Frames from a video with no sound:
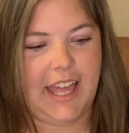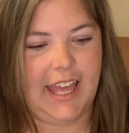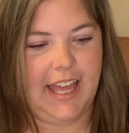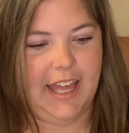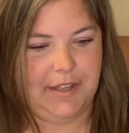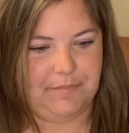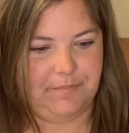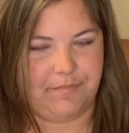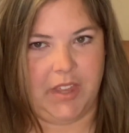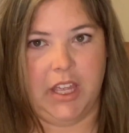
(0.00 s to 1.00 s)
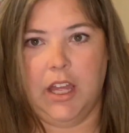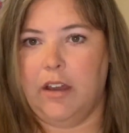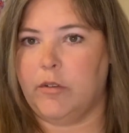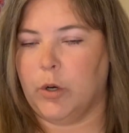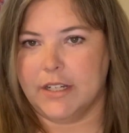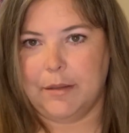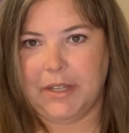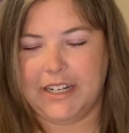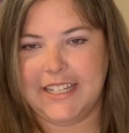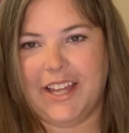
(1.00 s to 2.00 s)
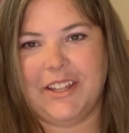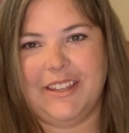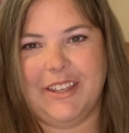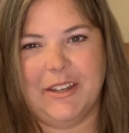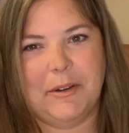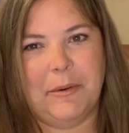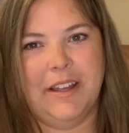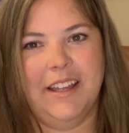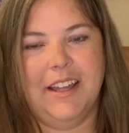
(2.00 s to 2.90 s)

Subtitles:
Of course, I'm going to tell you